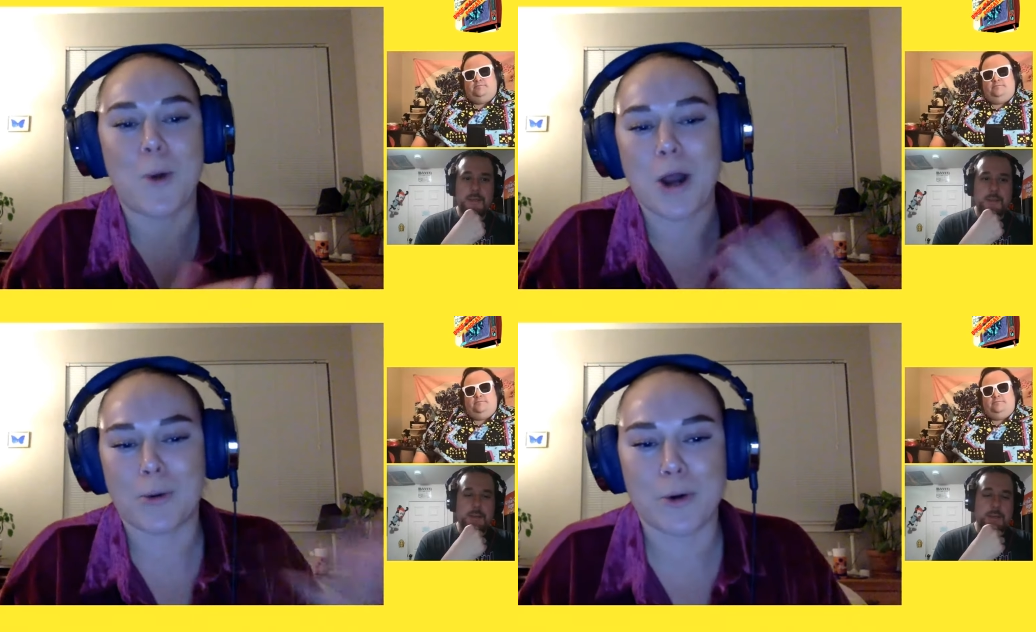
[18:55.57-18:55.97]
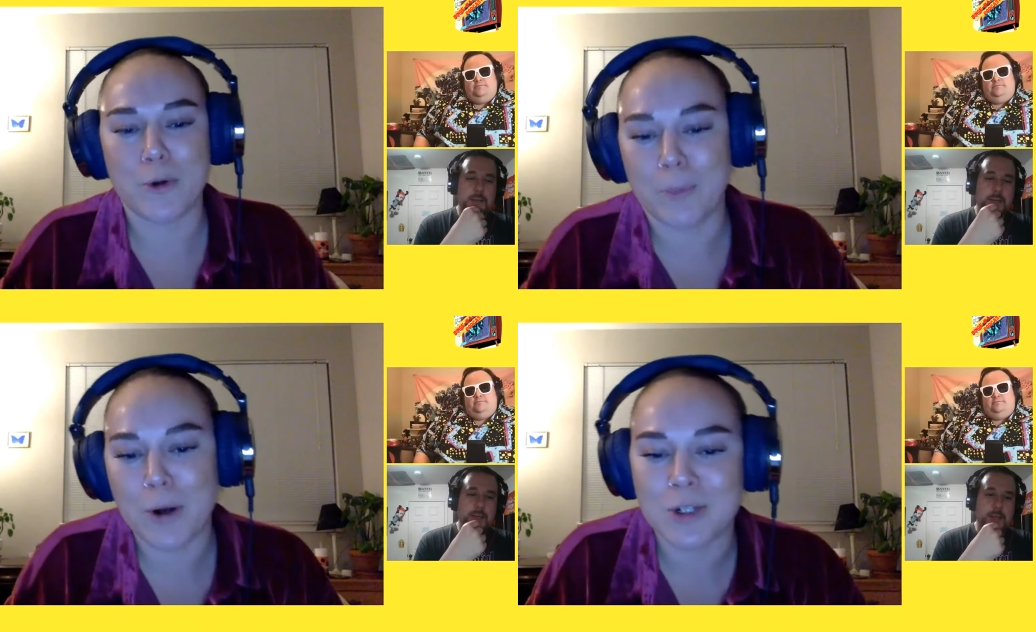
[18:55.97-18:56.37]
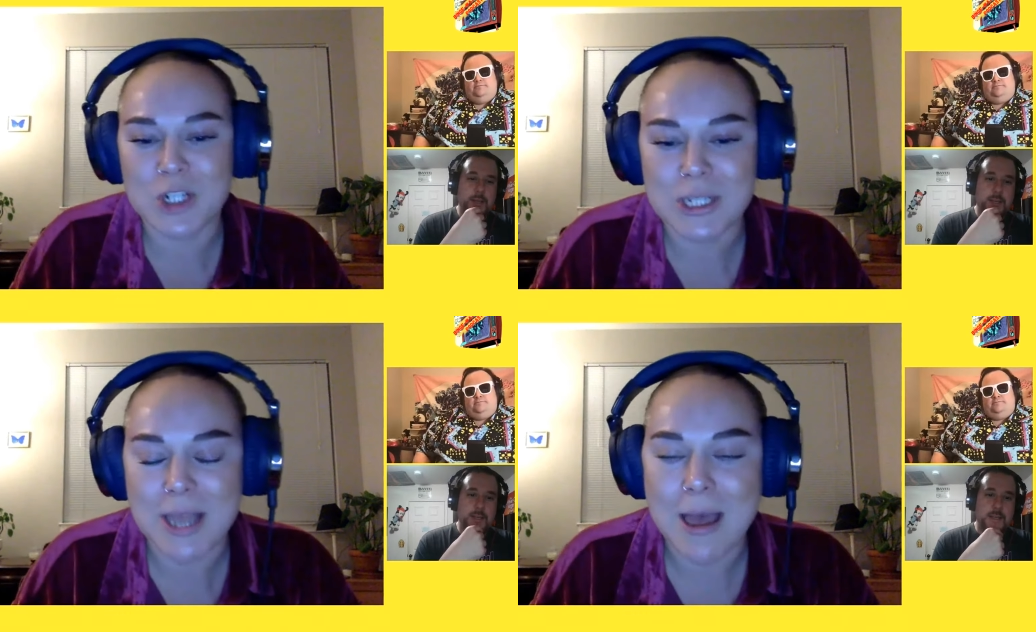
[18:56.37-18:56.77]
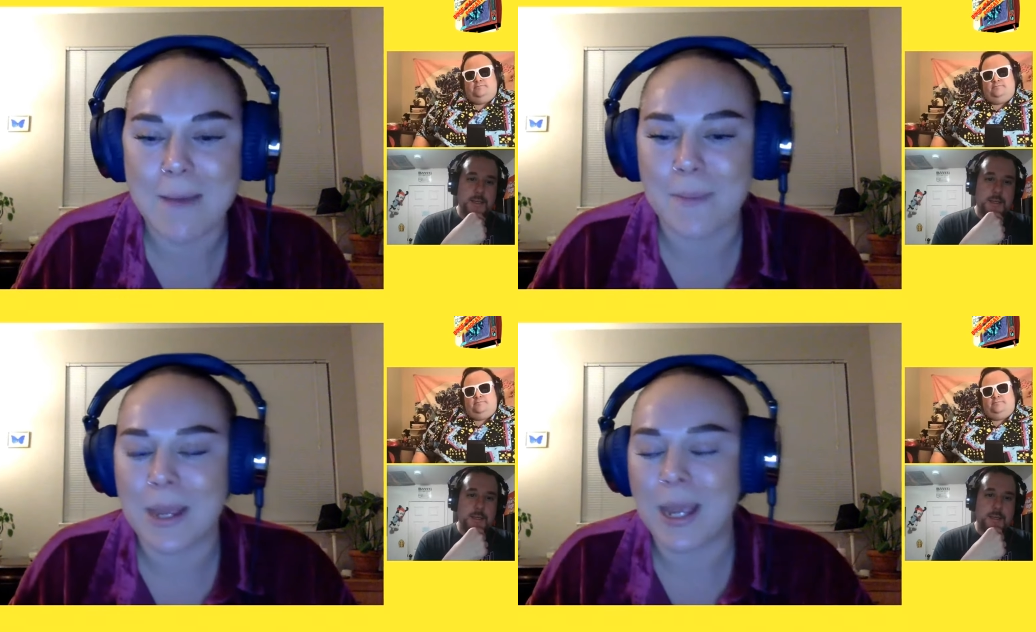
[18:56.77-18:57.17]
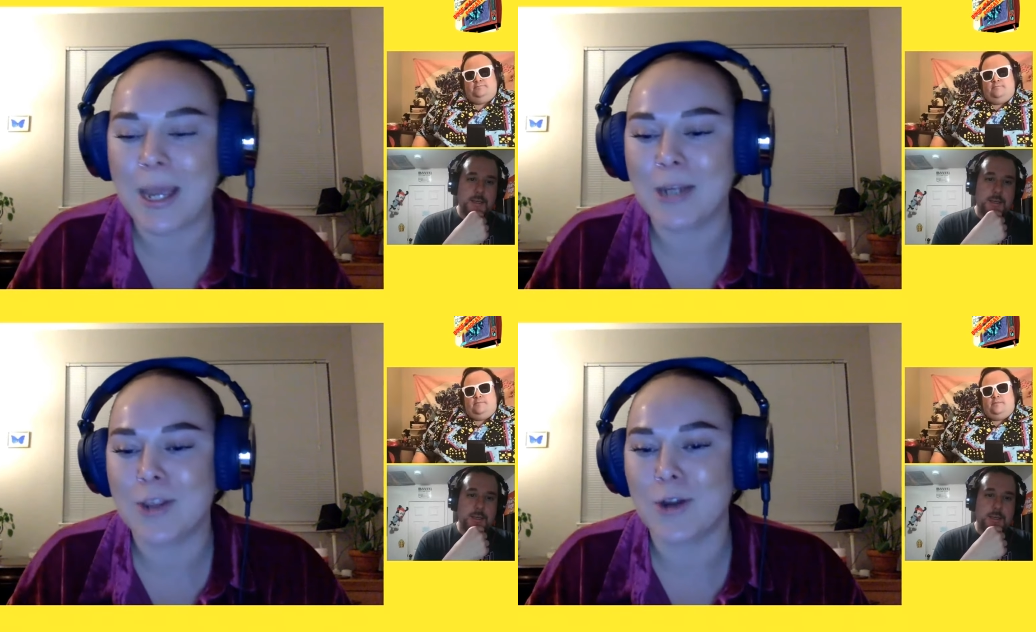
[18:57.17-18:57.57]
Speaker 1: Wataru approaches them
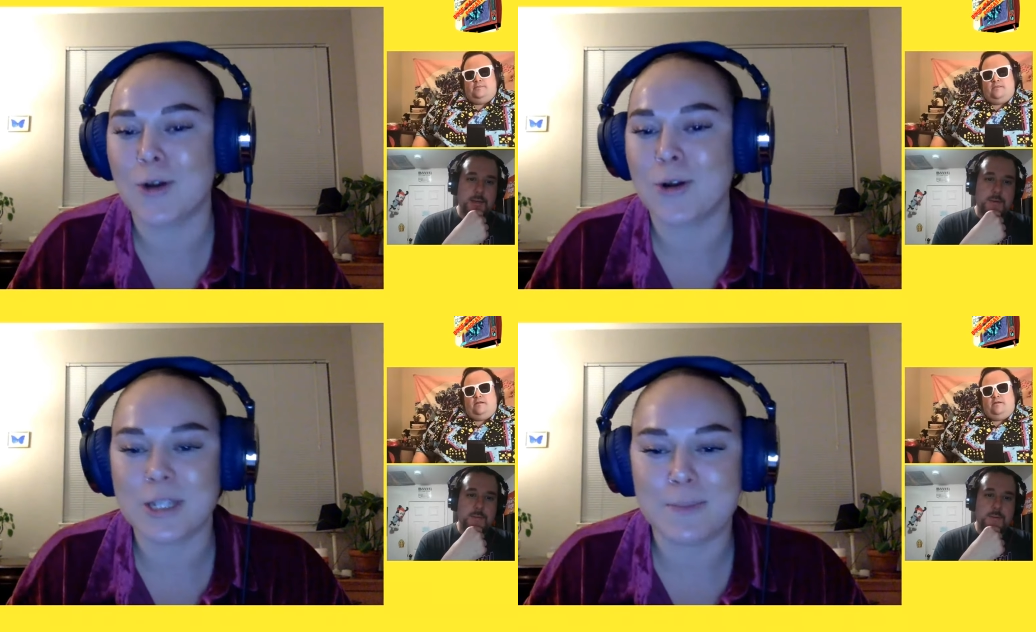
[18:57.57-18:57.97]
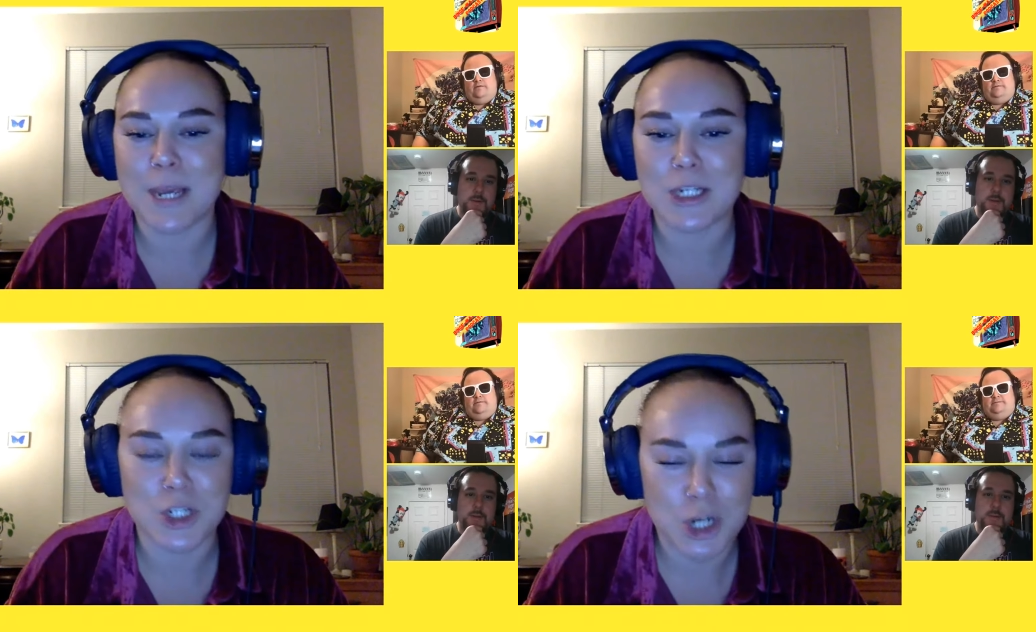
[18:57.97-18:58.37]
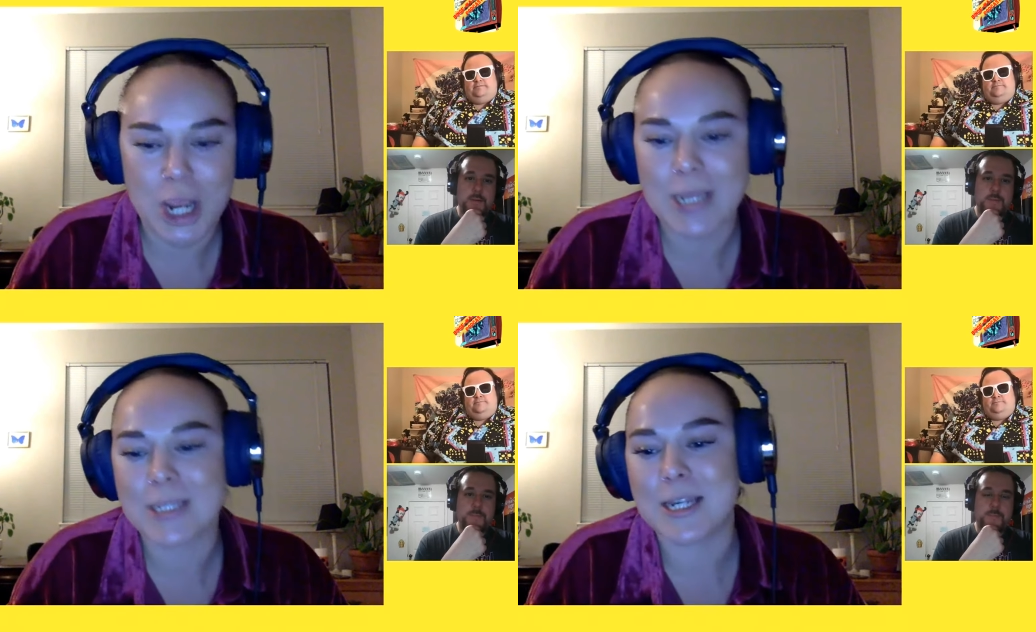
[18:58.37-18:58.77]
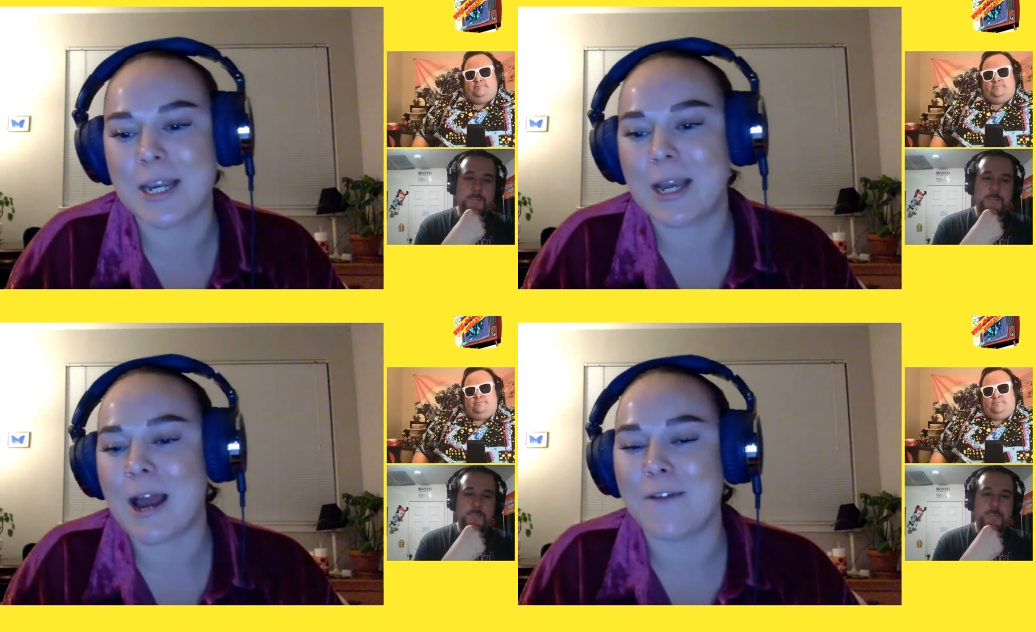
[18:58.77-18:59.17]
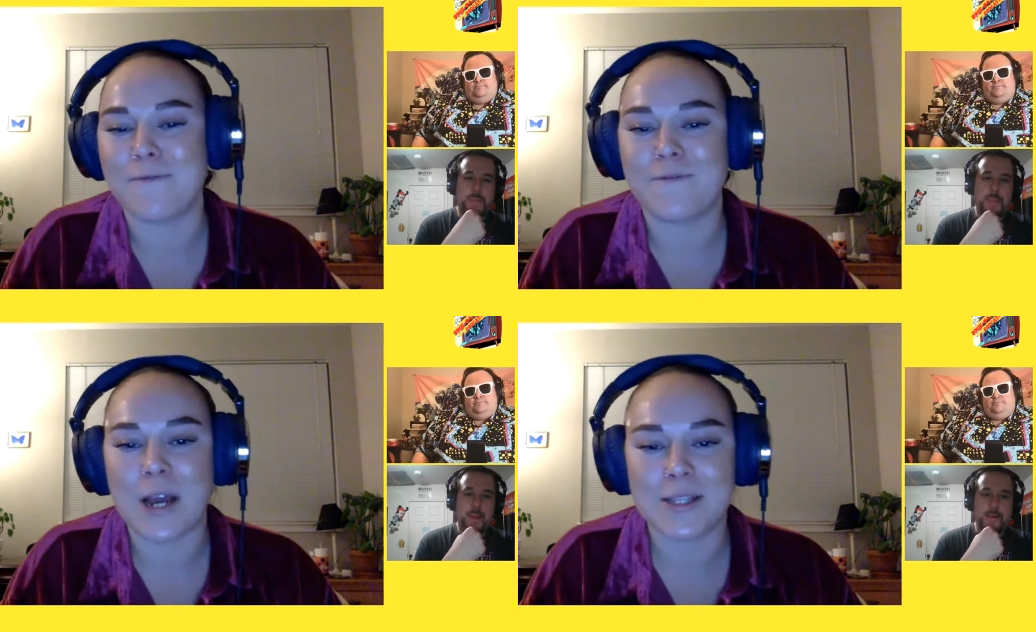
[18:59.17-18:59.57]
and the girl is being chased and he kind of
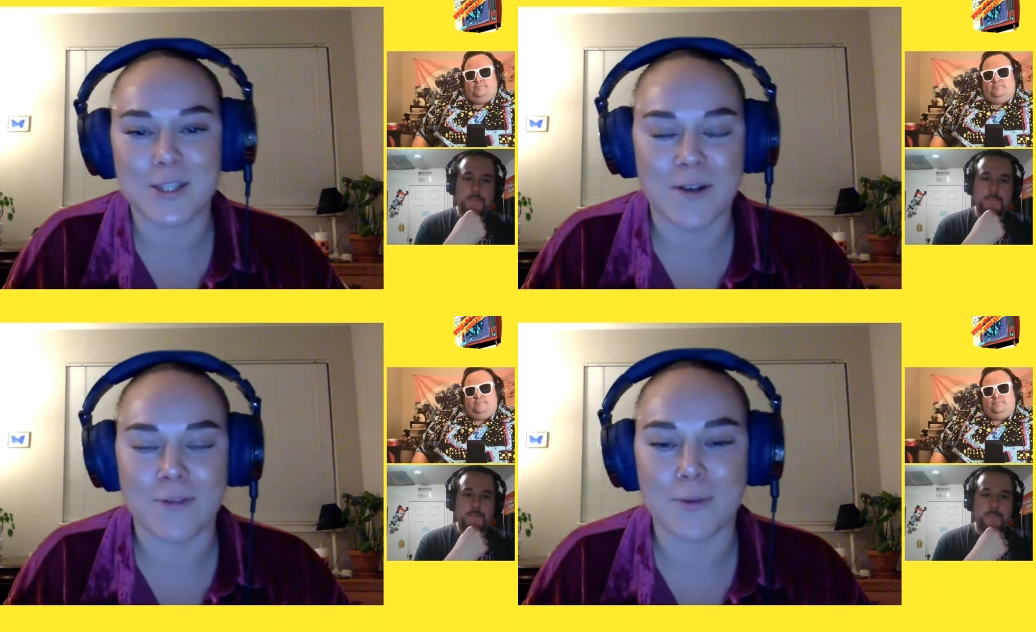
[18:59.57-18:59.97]
fights off